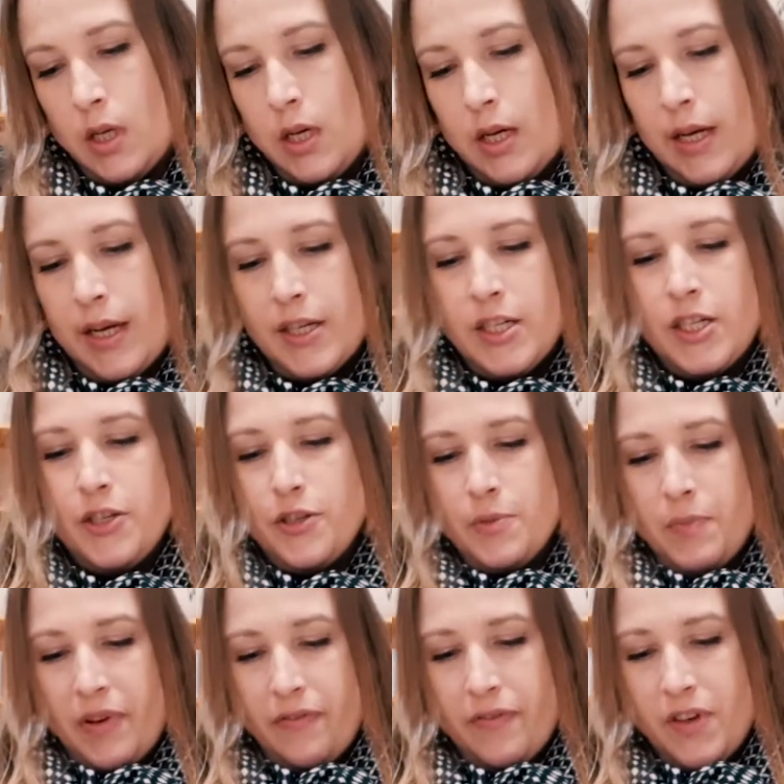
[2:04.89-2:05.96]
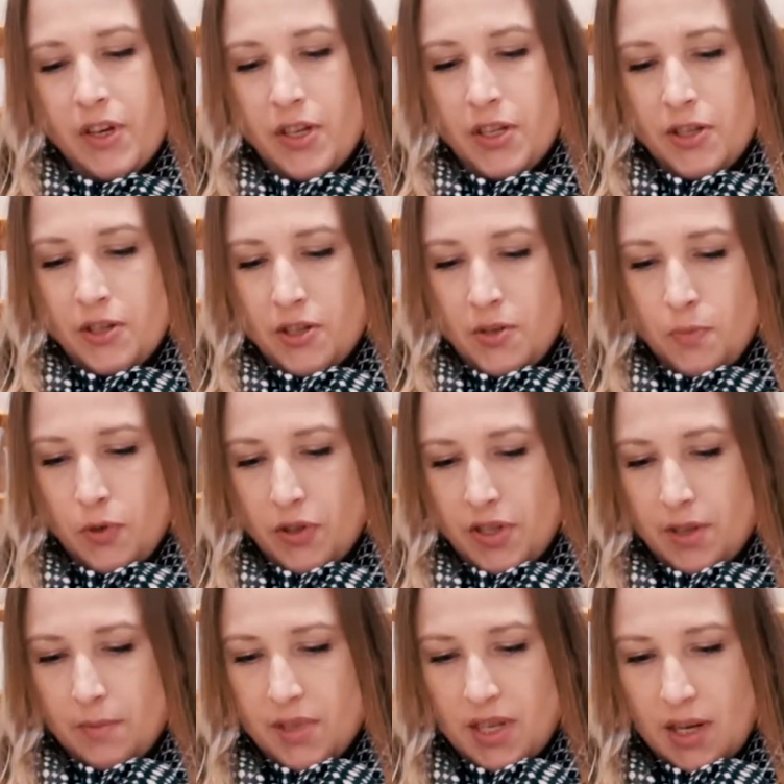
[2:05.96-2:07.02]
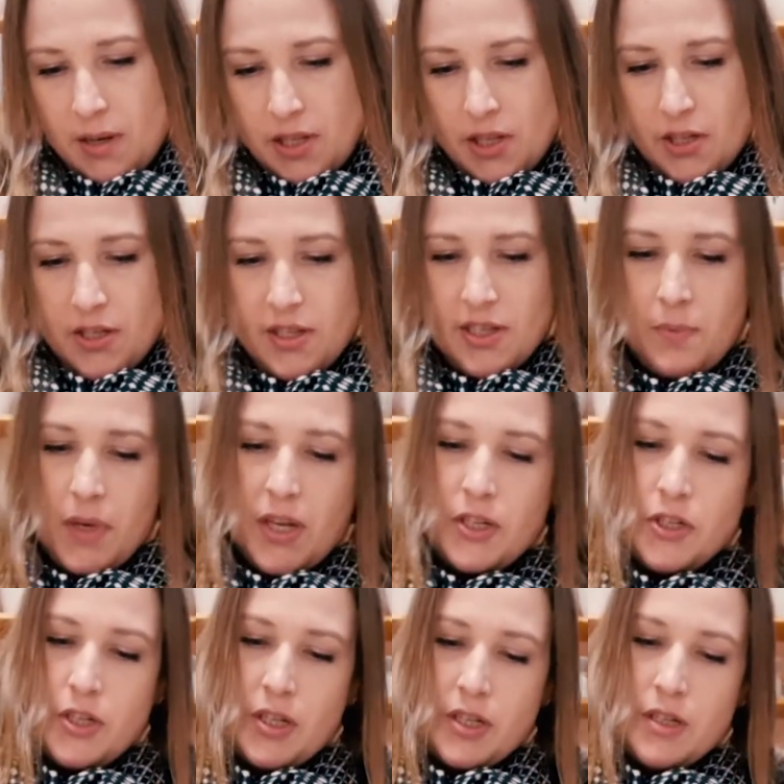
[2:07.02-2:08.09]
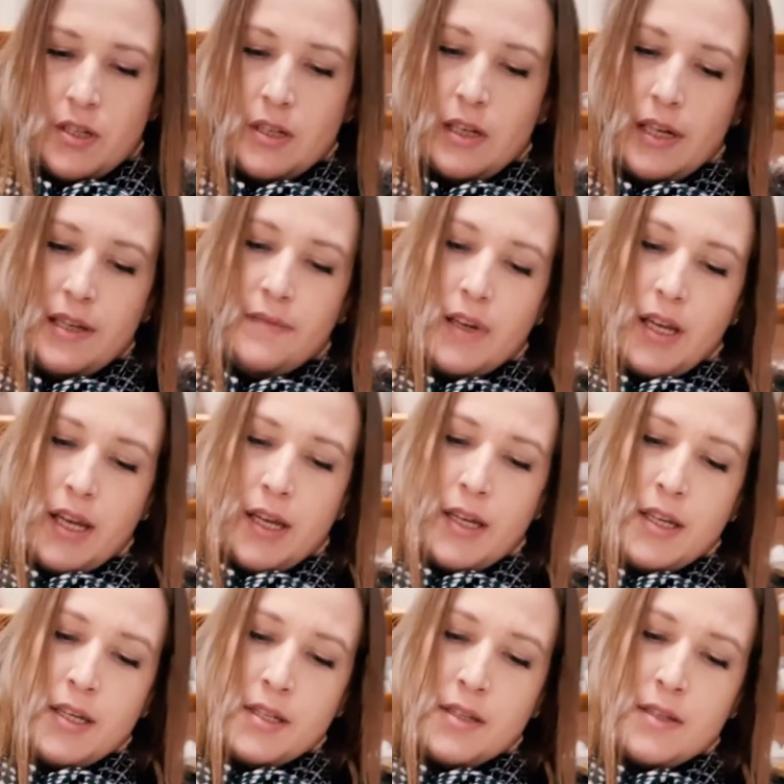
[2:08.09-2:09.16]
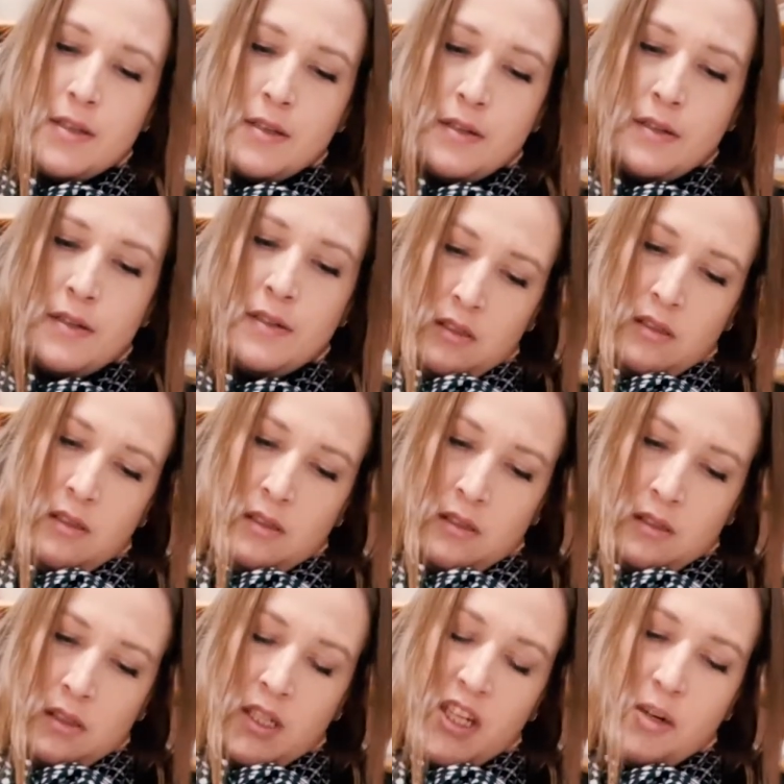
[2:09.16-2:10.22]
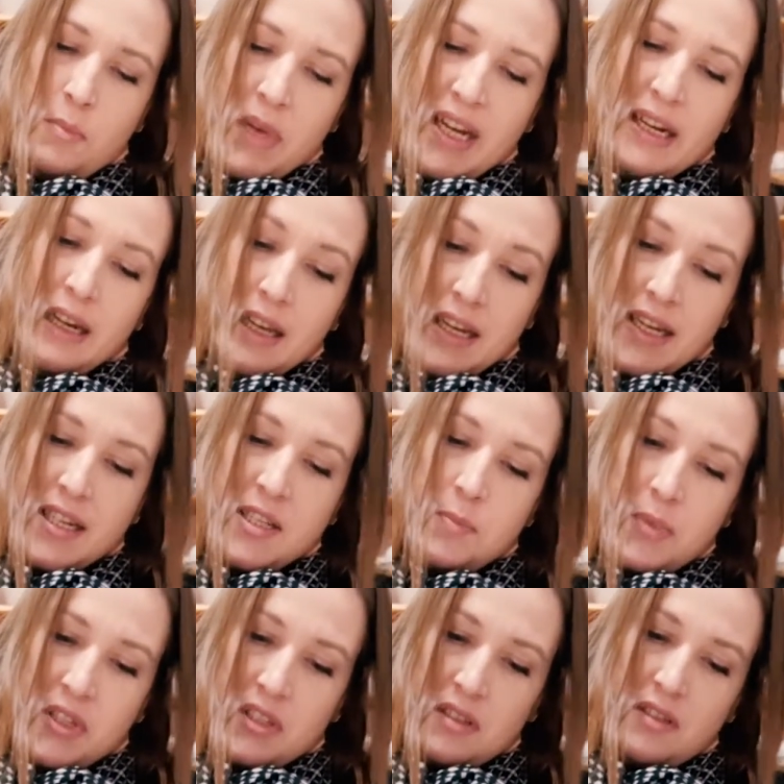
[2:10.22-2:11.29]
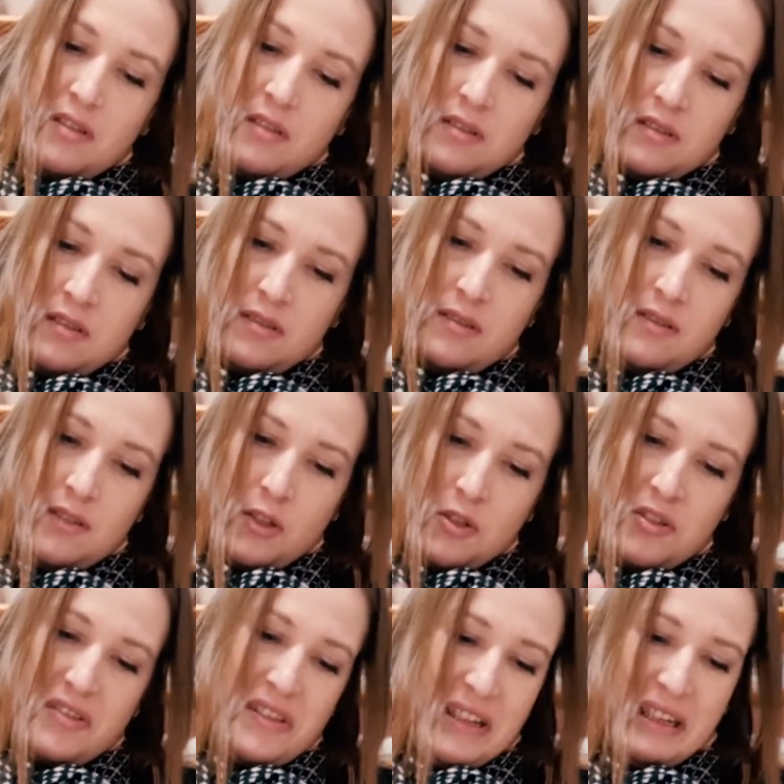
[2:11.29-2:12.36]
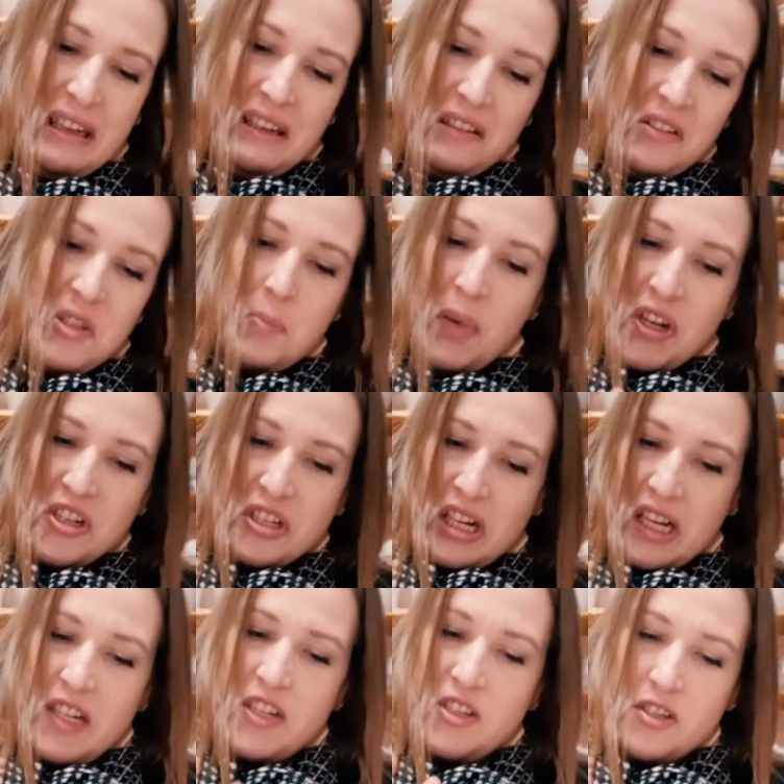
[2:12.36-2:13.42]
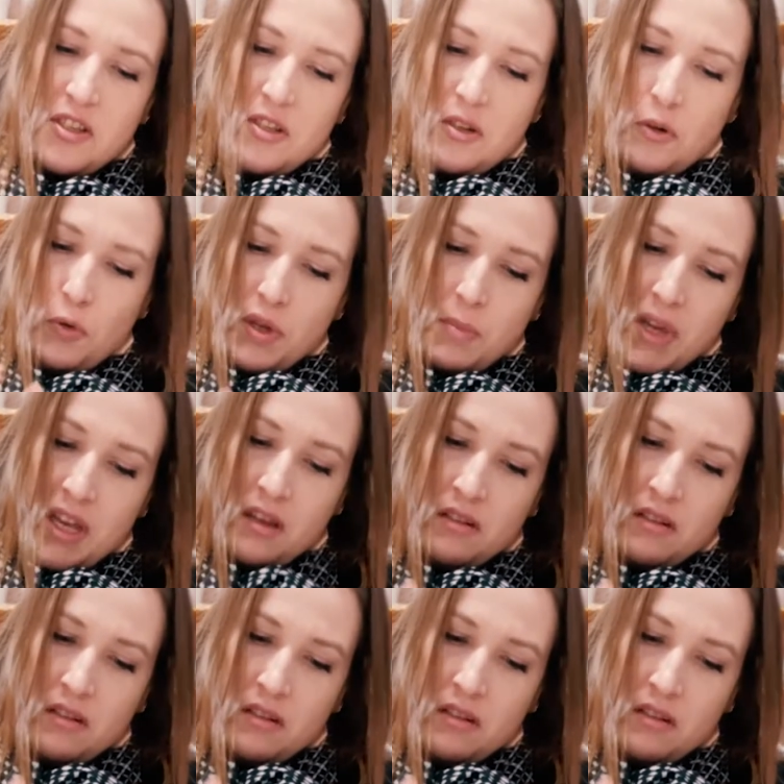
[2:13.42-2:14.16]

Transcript: I actually use my fingers to smooth sometimes because the sponge can leave lines. I don't mind lines, but those thin little sponge lines just annoy me.